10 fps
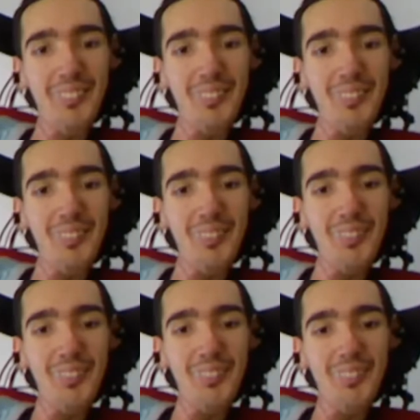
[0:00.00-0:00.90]

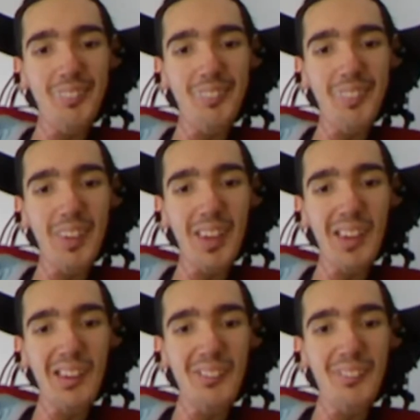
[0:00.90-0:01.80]
(silence)